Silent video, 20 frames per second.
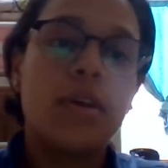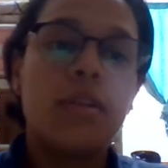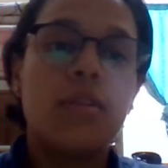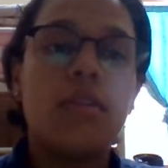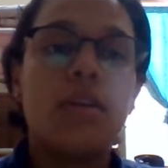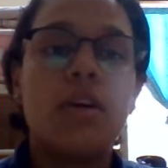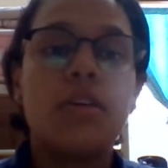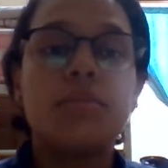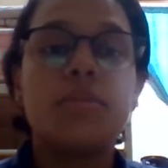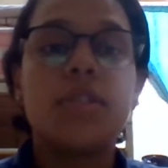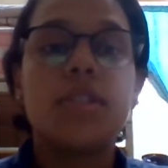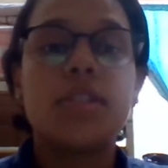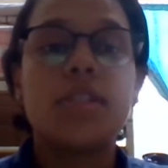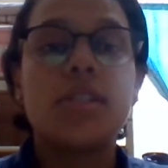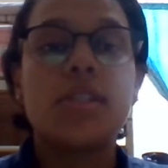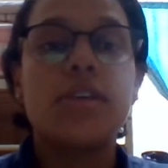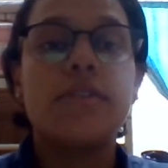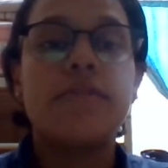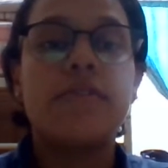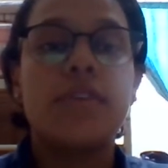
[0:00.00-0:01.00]
The
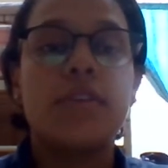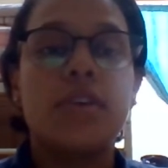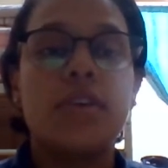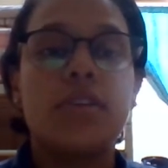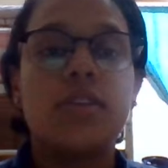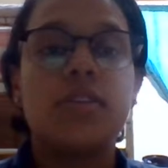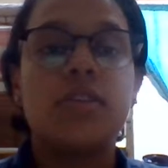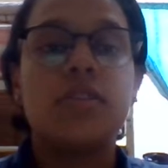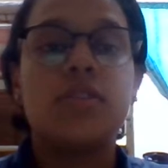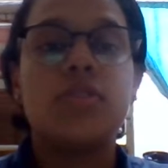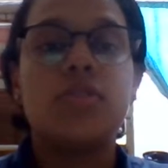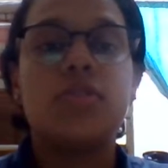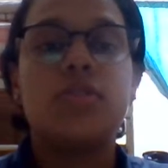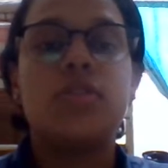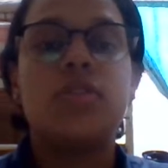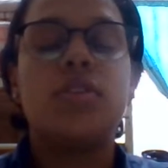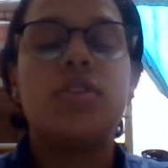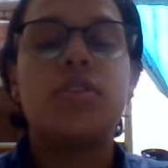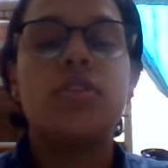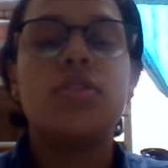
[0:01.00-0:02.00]
objective is to
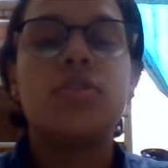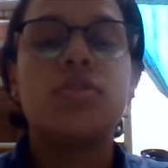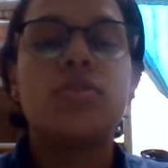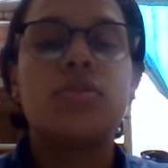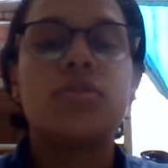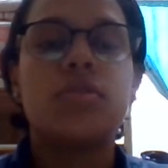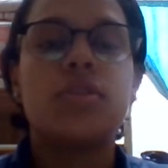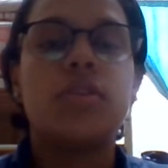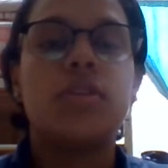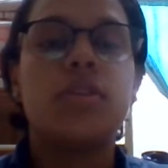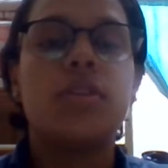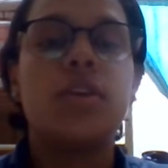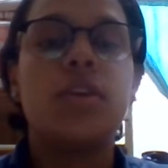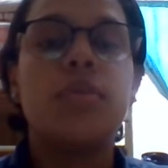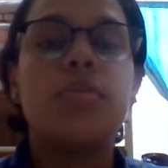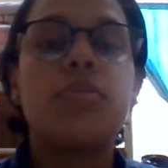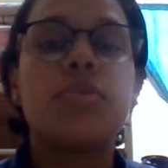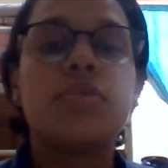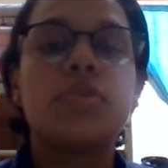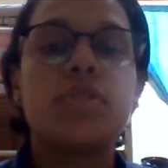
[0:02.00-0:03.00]
reduce the
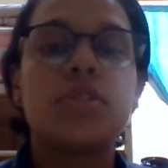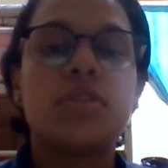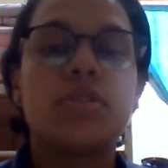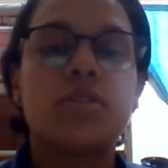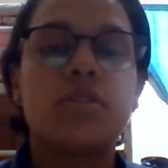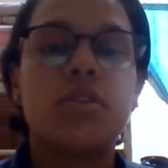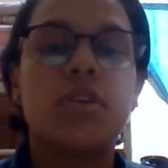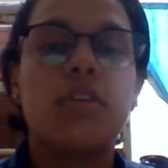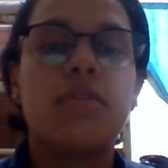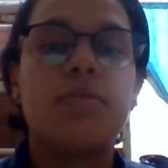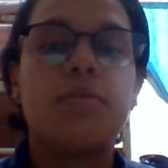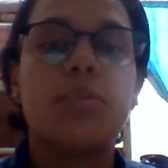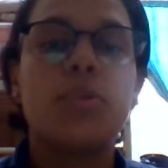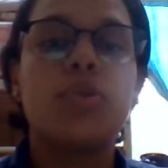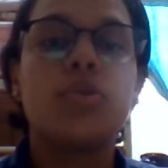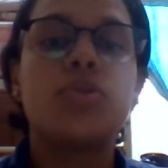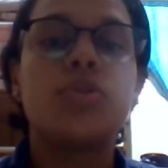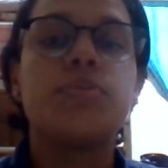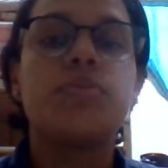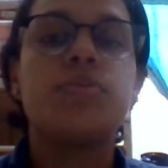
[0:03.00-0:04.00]
importance of
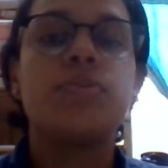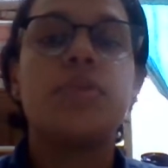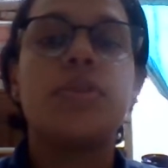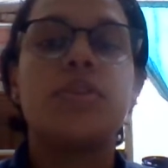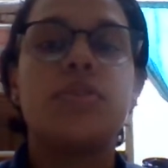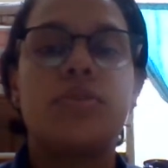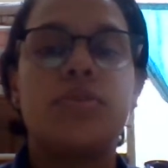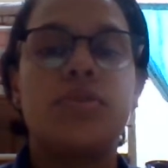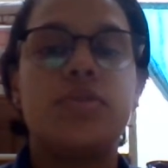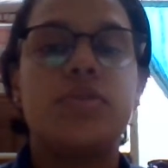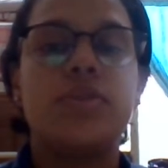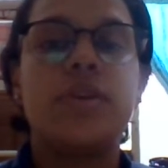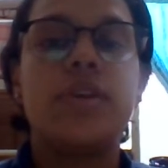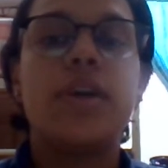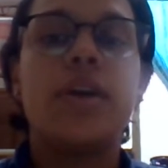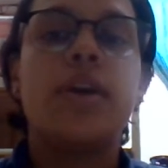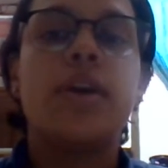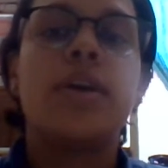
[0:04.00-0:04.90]
poultry industry